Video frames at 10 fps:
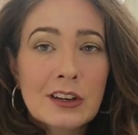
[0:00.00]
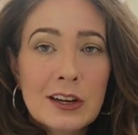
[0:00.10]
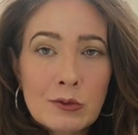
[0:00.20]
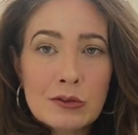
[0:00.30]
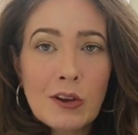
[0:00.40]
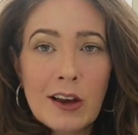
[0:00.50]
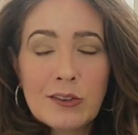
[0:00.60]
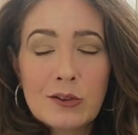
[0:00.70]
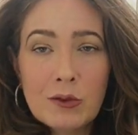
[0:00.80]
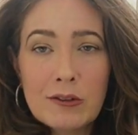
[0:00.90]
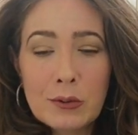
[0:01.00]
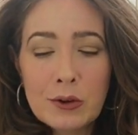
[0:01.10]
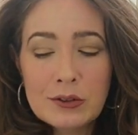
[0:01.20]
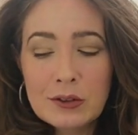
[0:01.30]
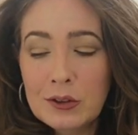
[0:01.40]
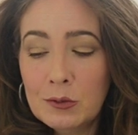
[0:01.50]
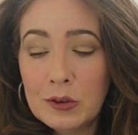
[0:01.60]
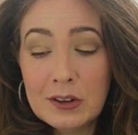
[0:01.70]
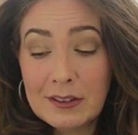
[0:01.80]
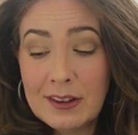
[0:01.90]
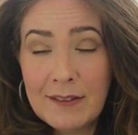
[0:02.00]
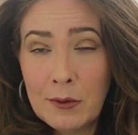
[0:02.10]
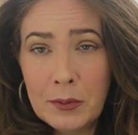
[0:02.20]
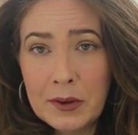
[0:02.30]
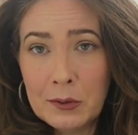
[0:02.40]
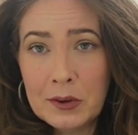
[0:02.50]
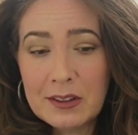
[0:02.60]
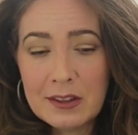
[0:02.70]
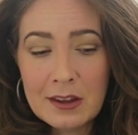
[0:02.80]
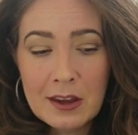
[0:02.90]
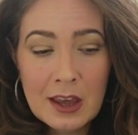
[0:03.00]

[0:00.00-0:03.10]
He looks like the sort of person you'd want to have a beer with.